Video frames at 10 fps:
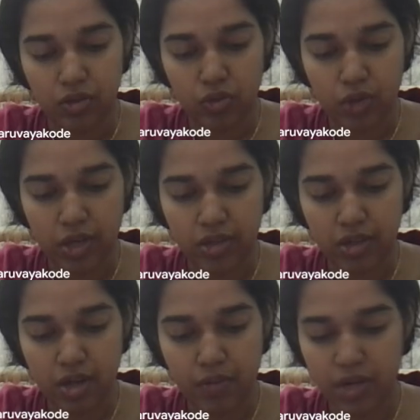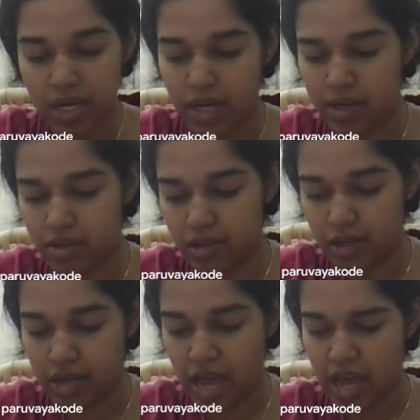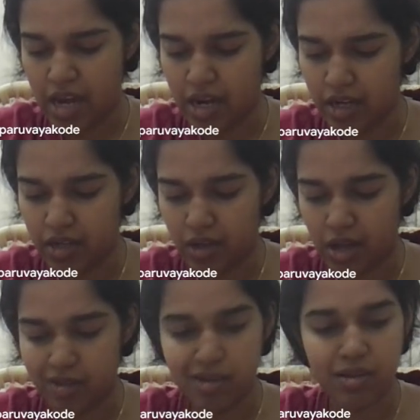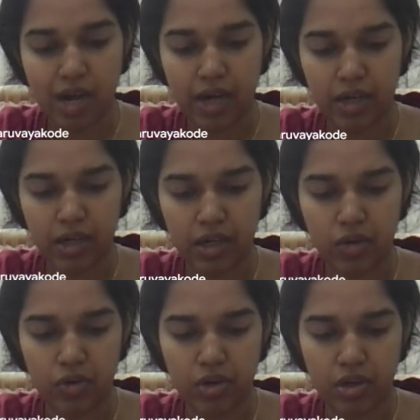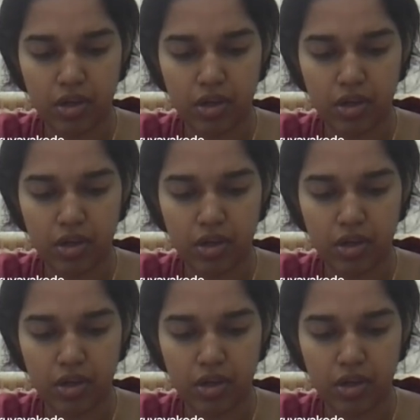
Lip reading: So question number 8 is direct. I'll just write it down.